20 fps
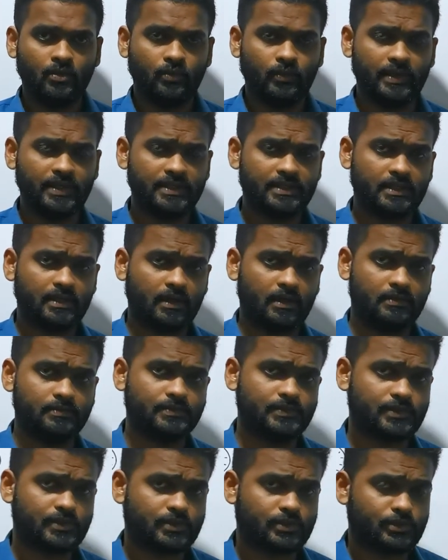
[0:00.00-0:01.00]
When it
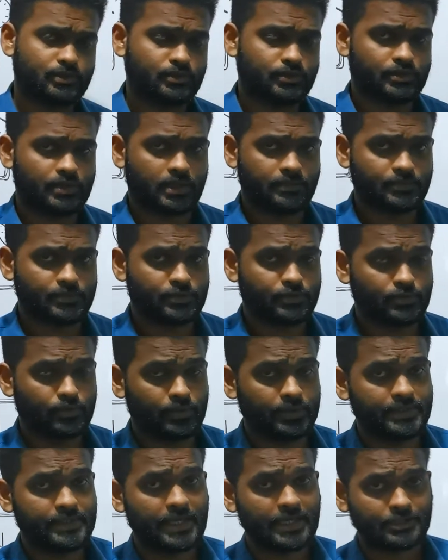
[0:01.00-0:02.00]
comes to
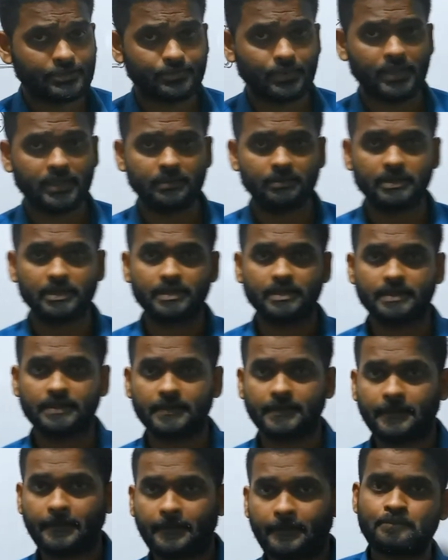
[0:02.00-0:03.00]
doing the experiment,
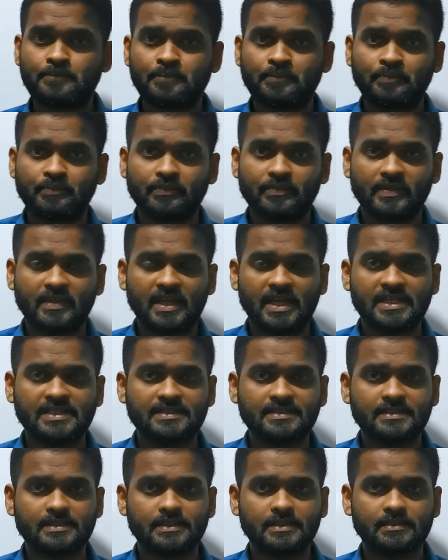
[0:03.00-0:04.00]

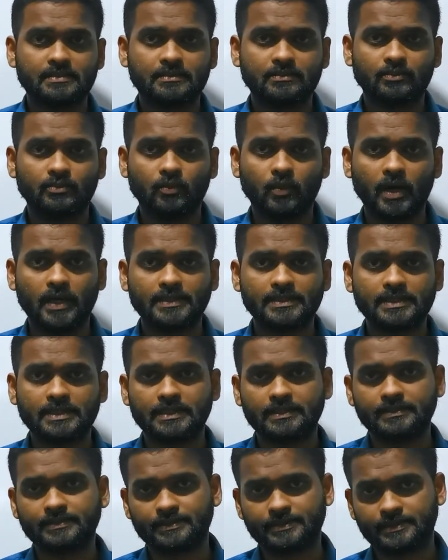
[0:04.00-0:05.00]
there's one
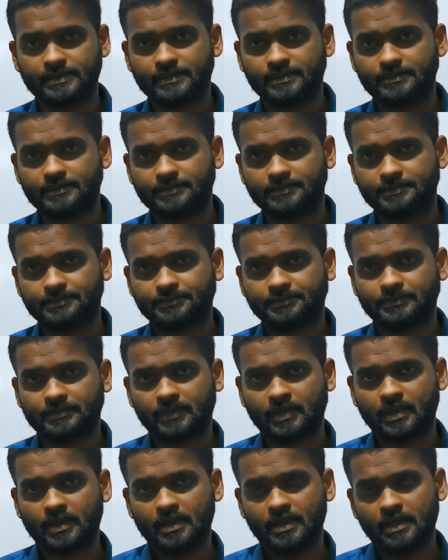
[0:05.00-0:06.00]
concern.
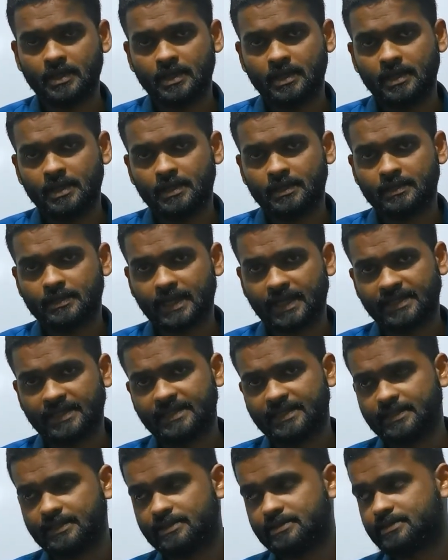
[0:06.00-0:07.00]
That
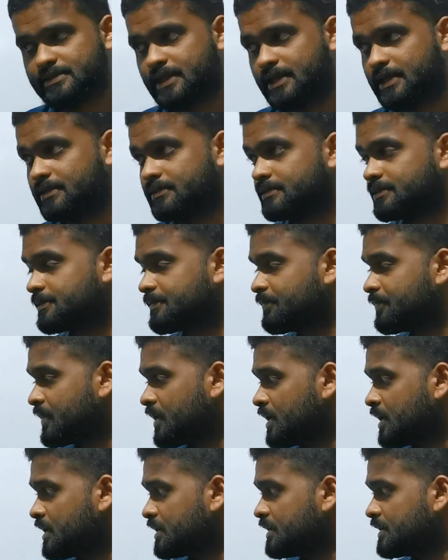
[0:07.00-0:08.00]
is that
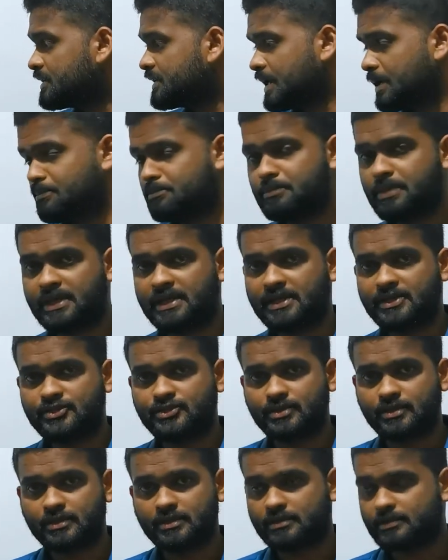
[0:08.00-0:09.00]
the
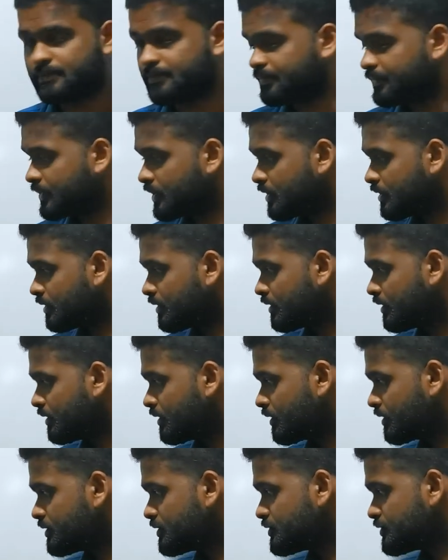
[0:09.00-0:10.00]
temperature
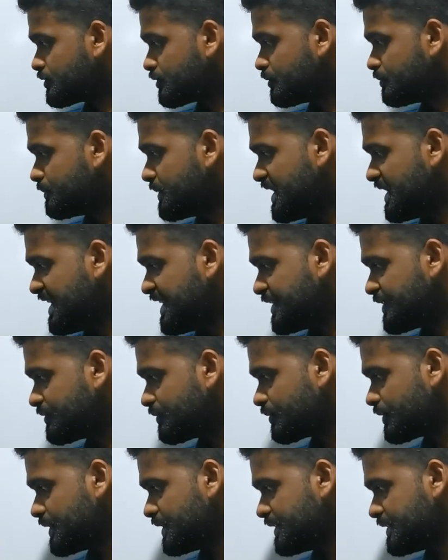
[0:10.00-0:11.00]
should be
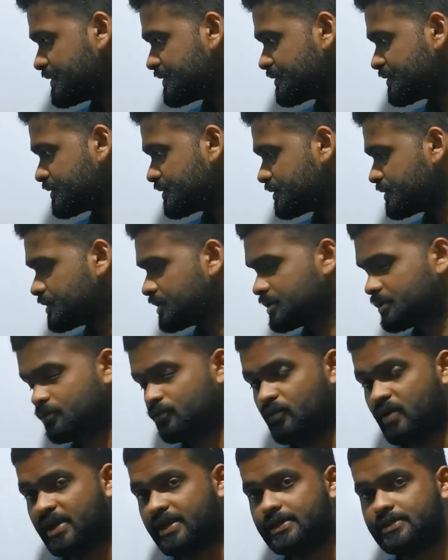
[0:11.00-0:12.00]
increased
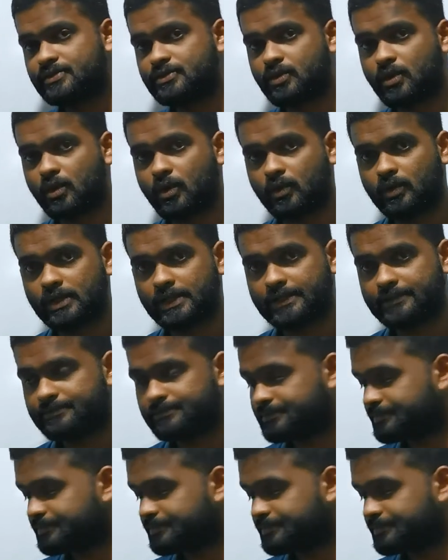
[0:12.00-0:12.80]
very slowly